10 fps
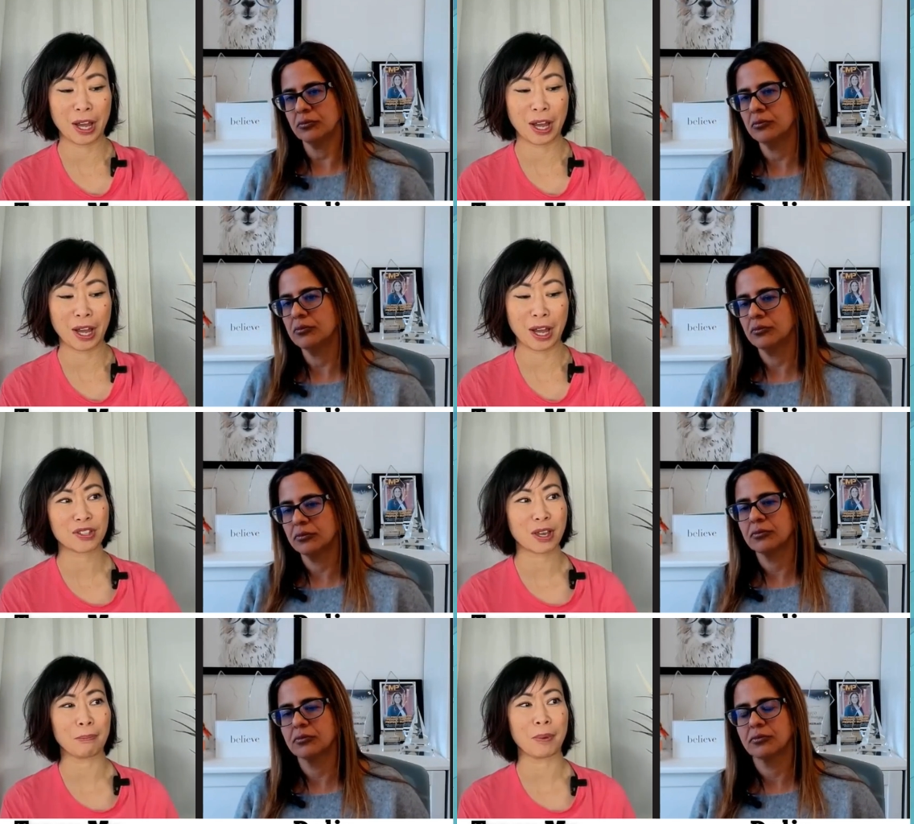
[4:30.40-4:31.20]
Speaker 1: taking a
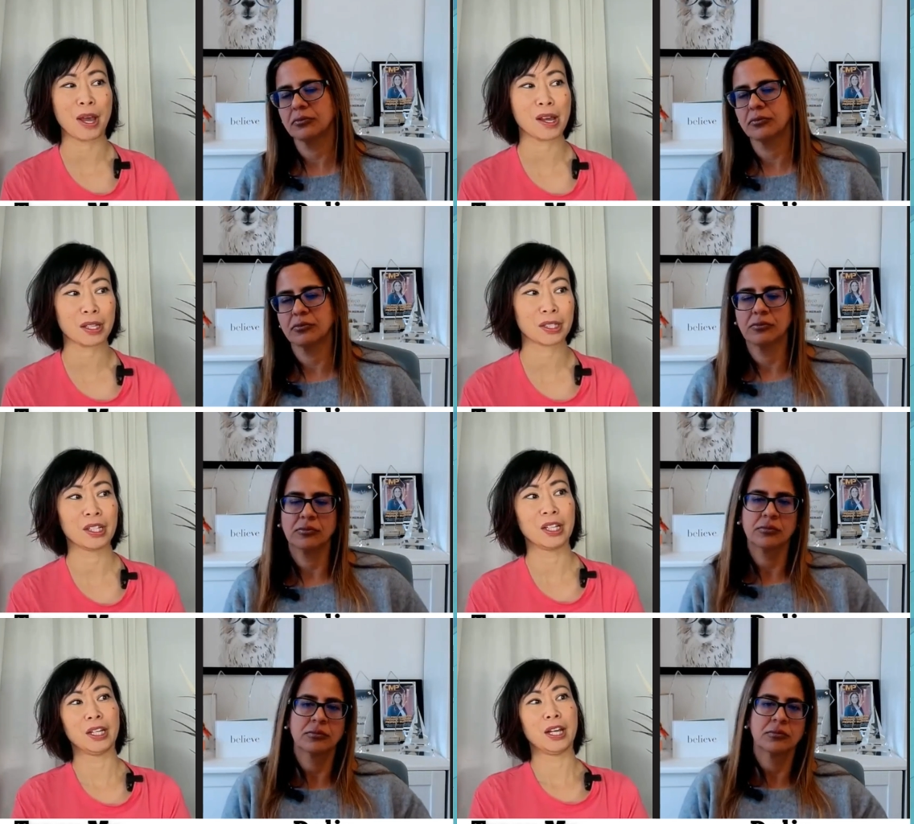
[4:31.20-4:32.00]
step back,
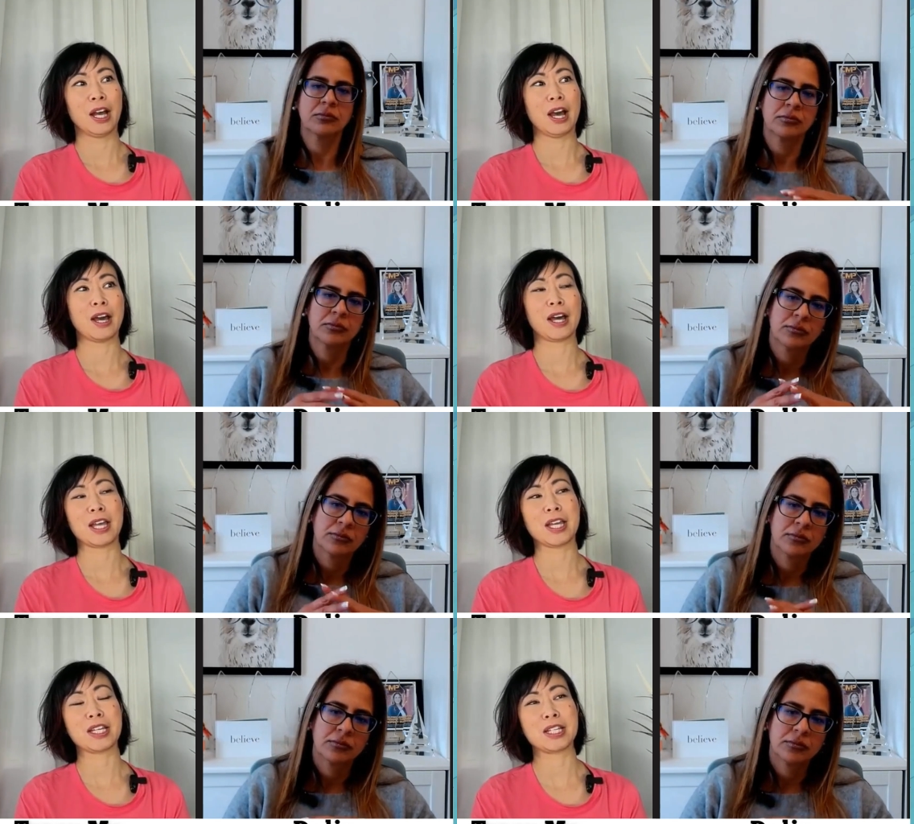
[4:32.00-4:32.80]

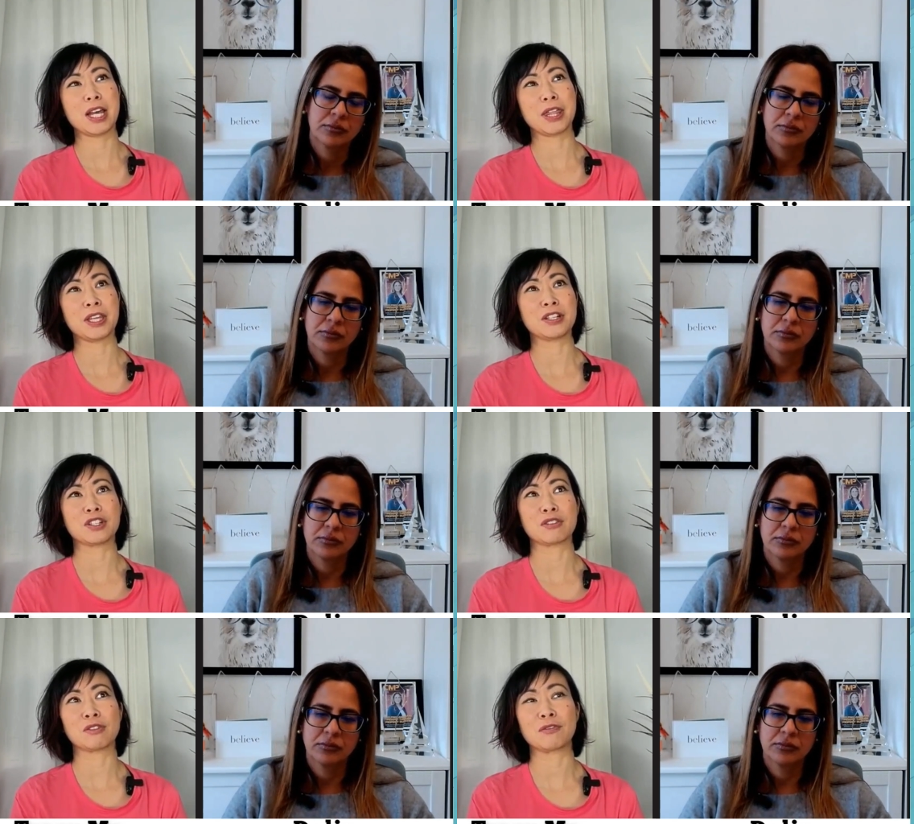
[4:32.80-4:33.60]
I think
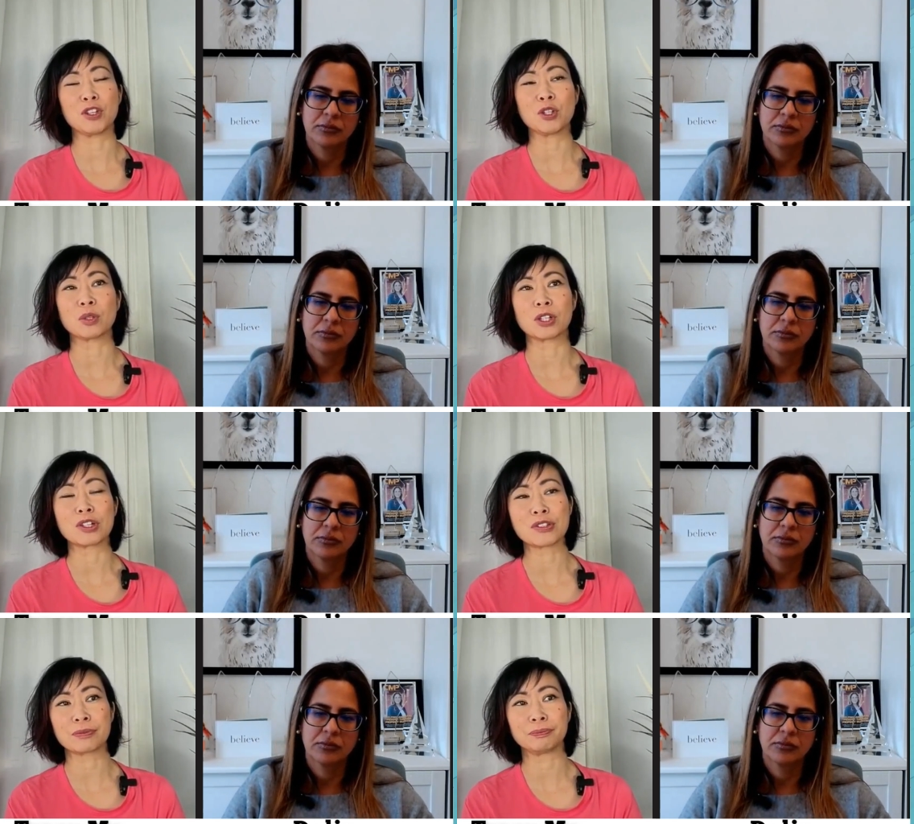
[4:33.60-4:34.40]
just for
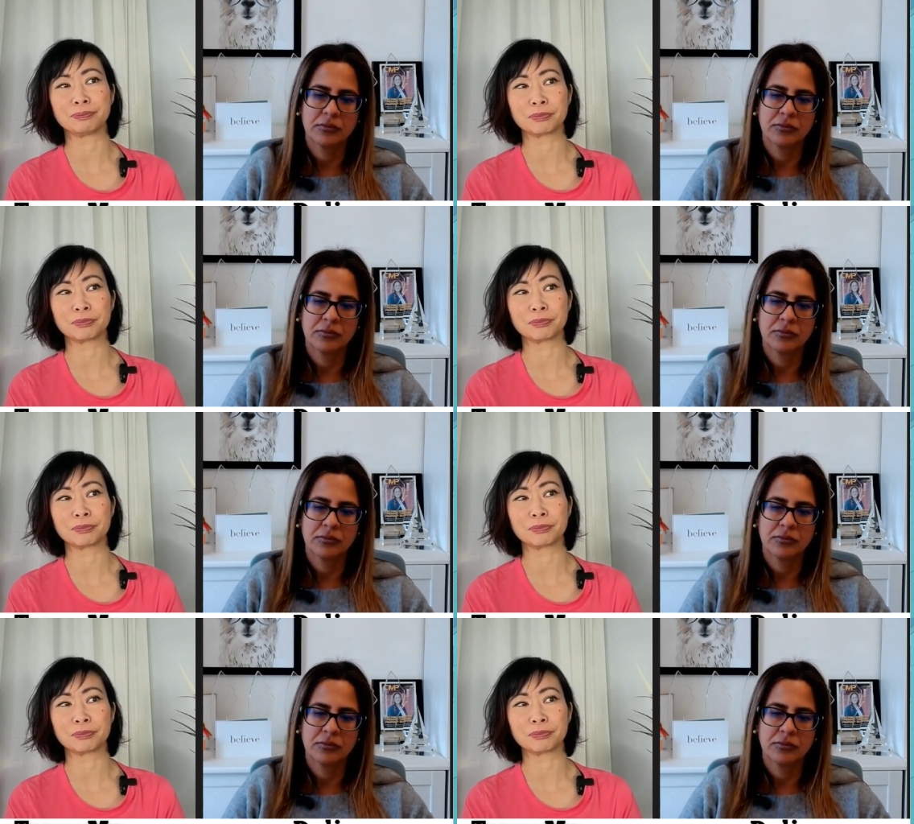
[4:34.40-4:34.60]
viewers,